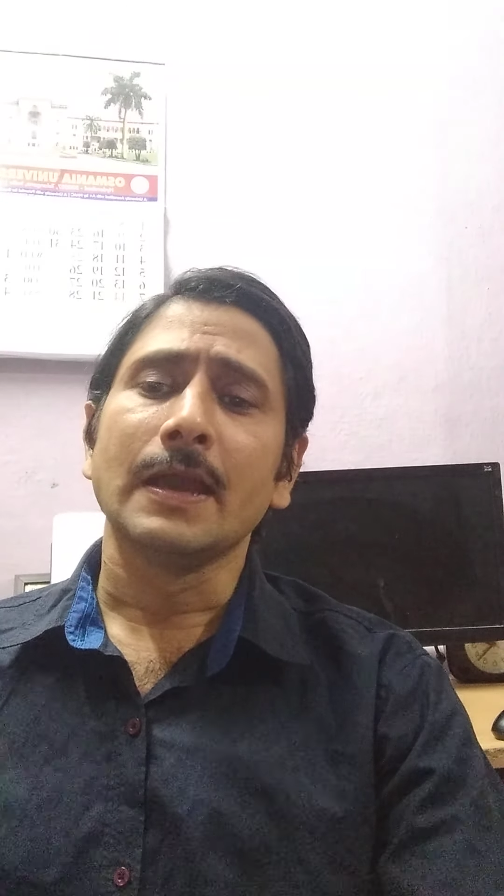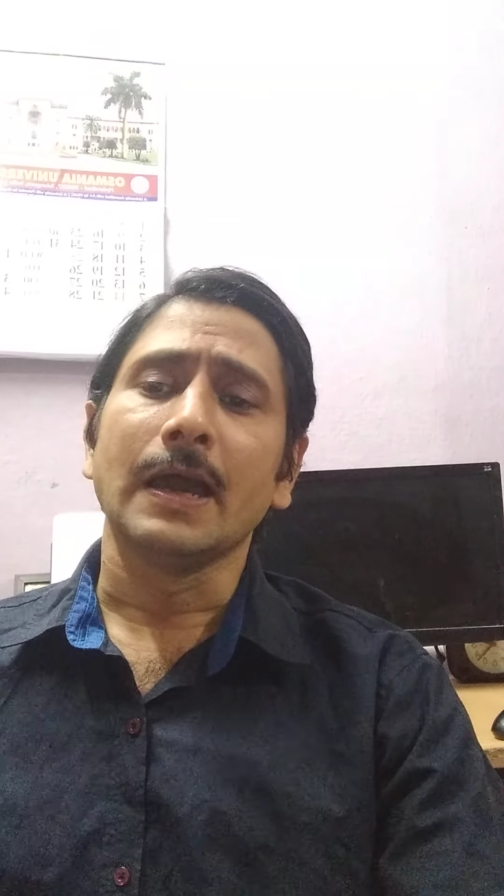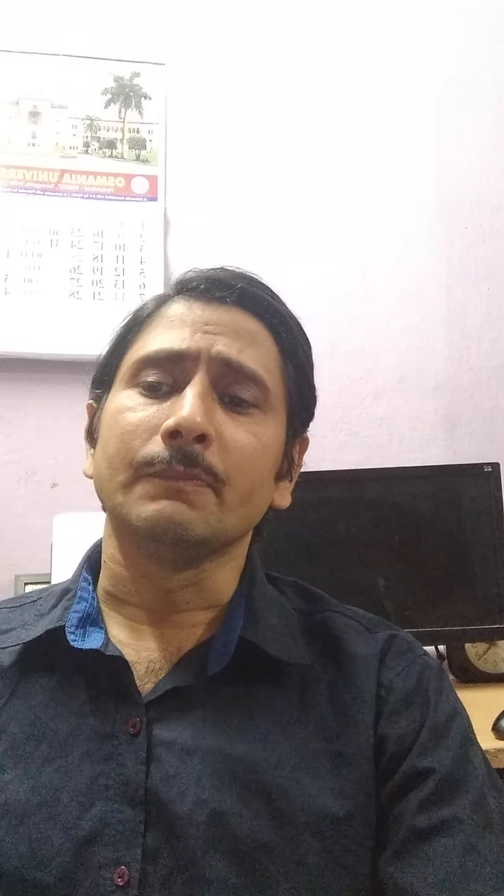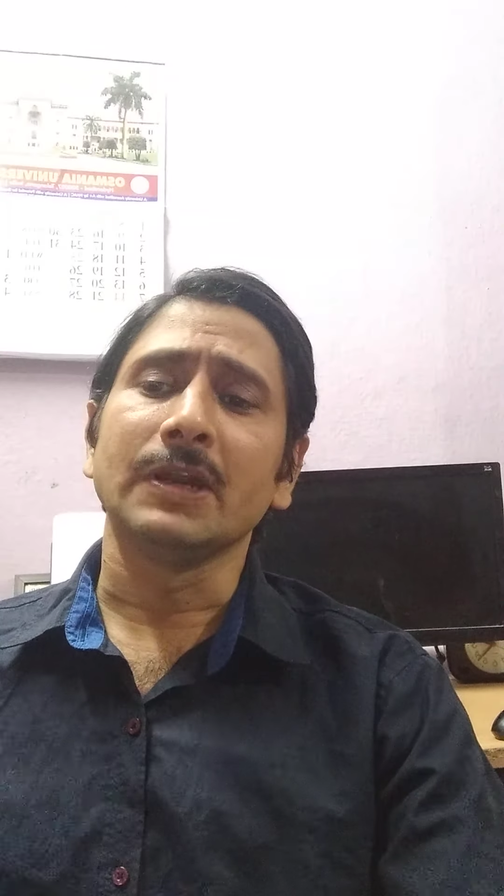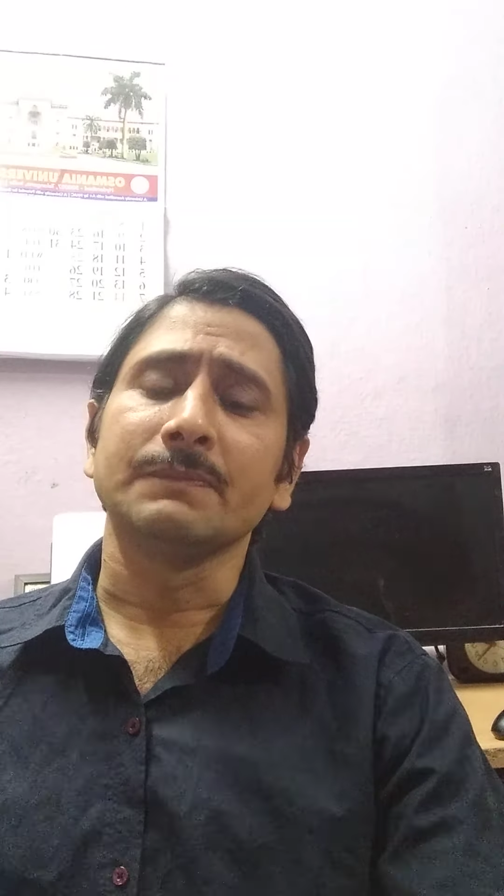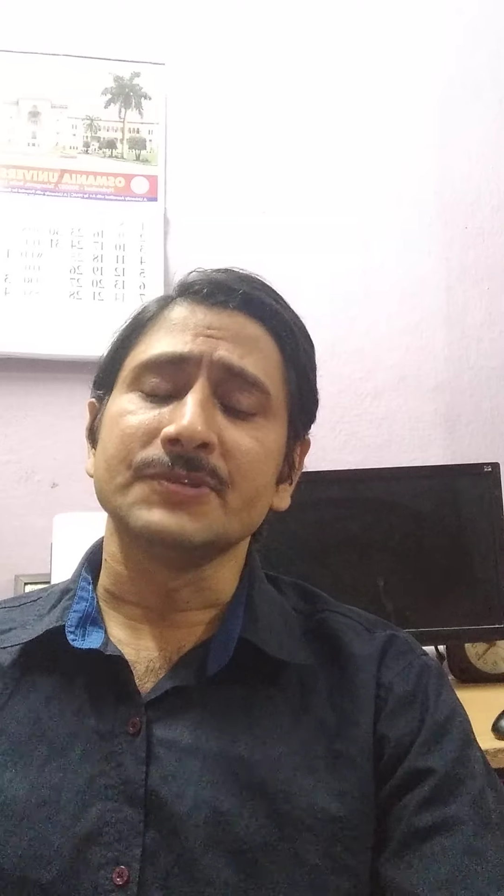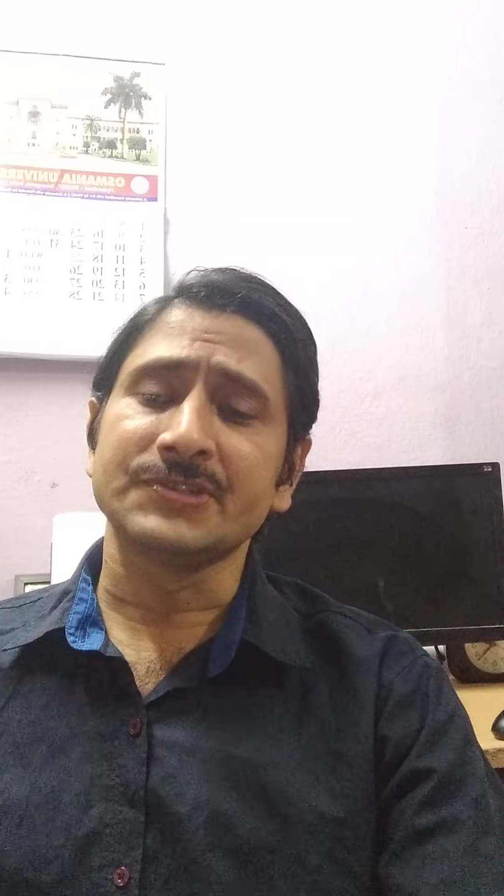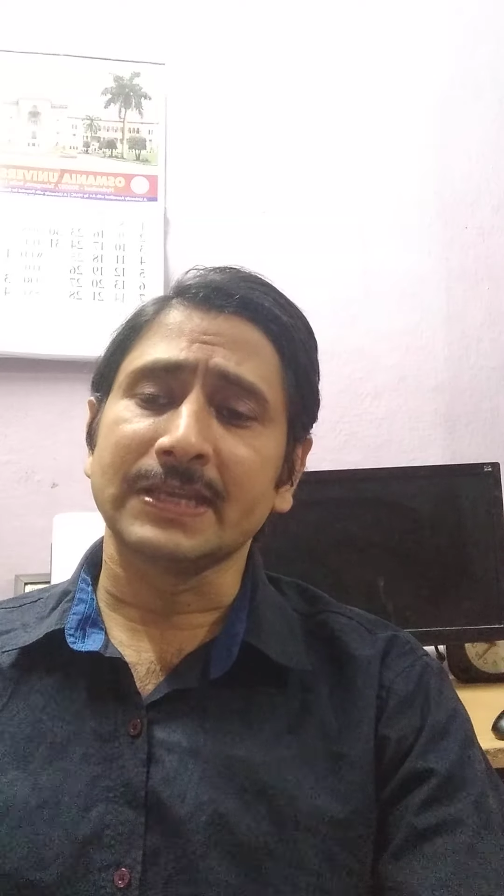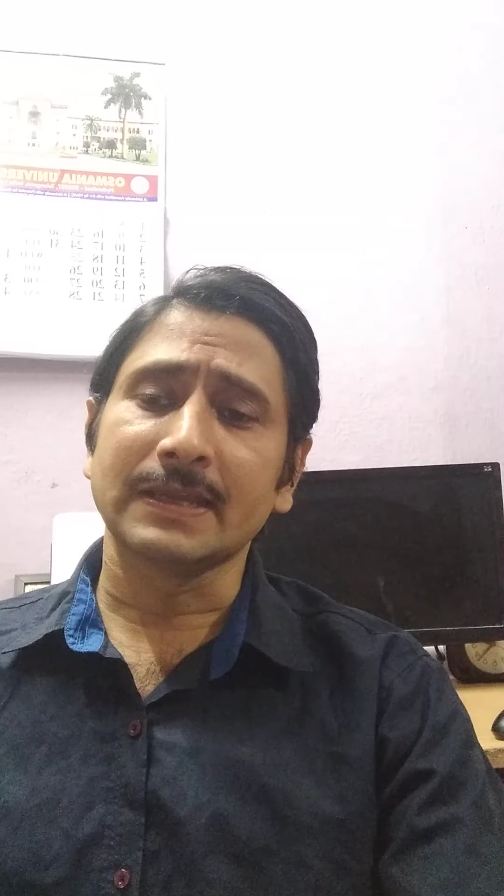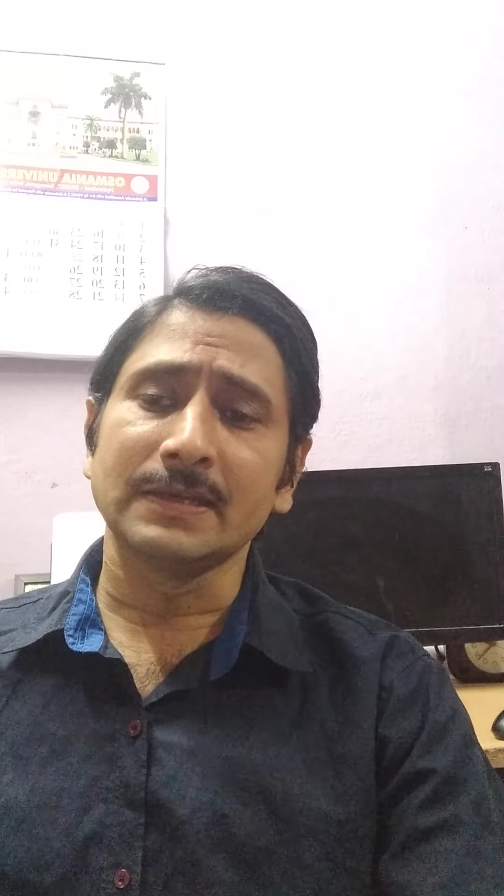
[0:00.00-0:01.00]
and but
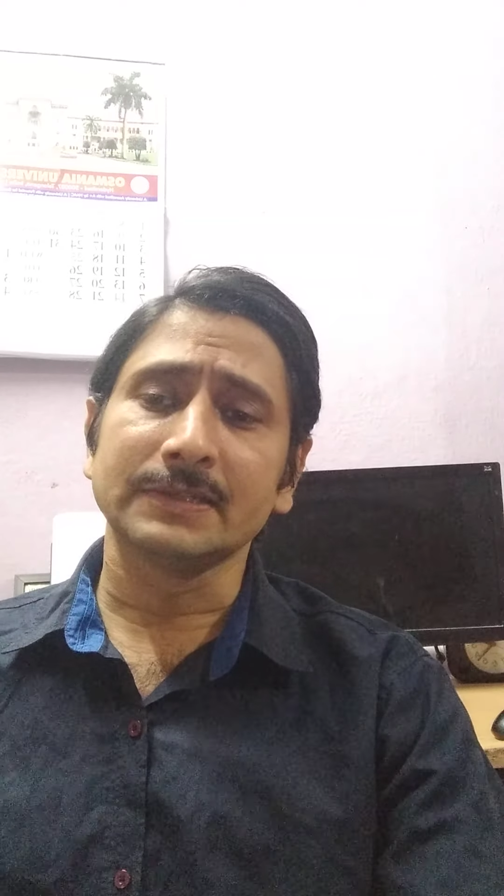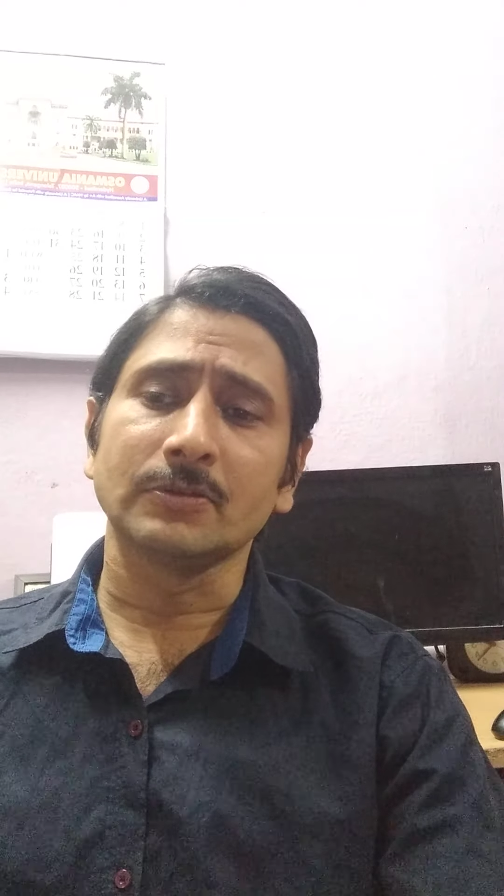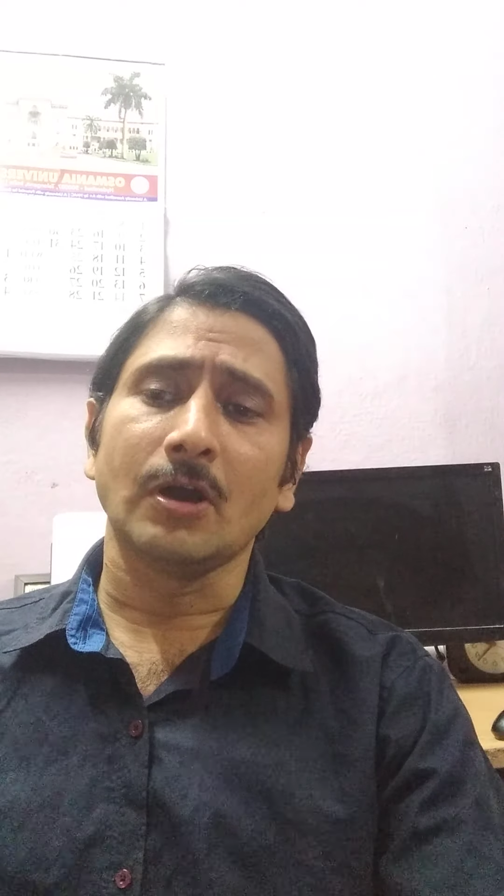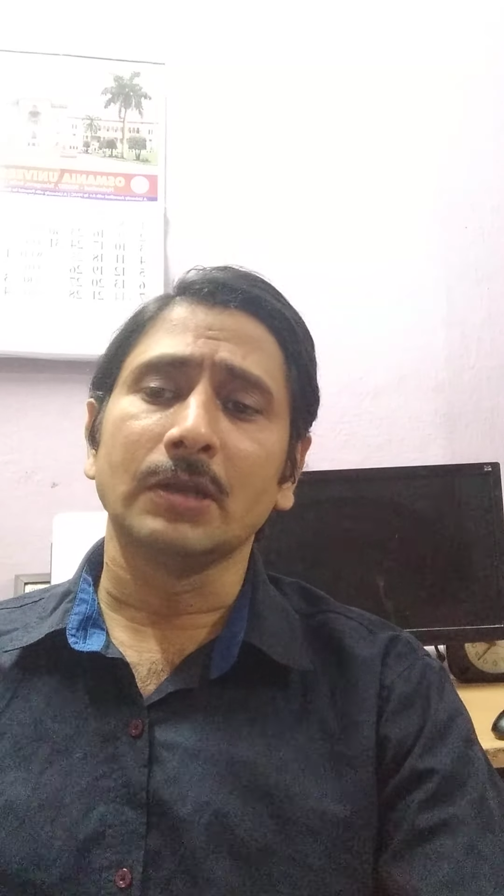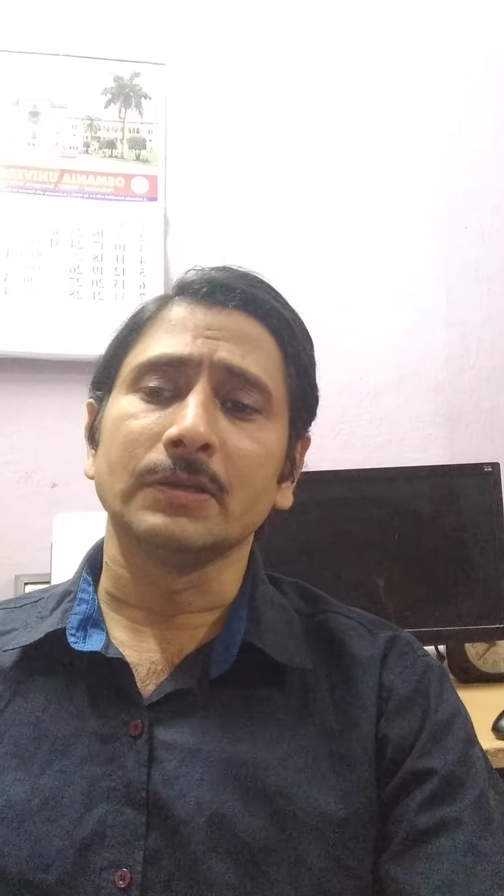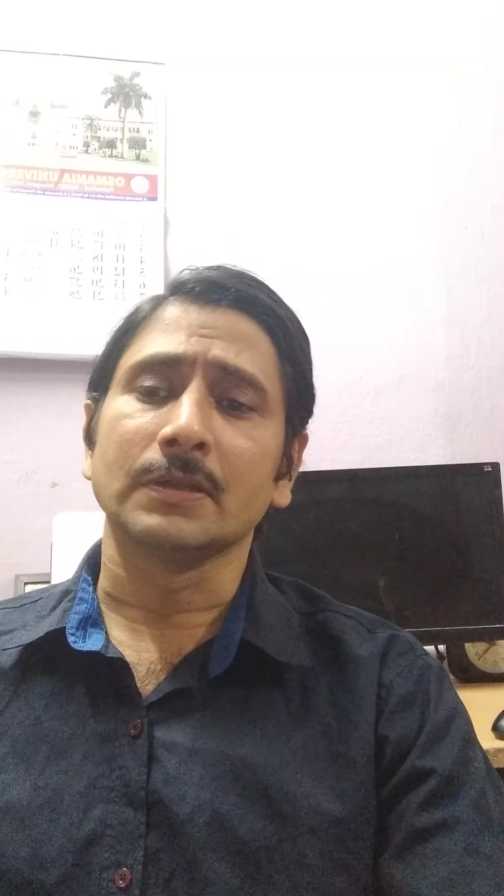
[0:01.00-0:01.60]
mistakenly thought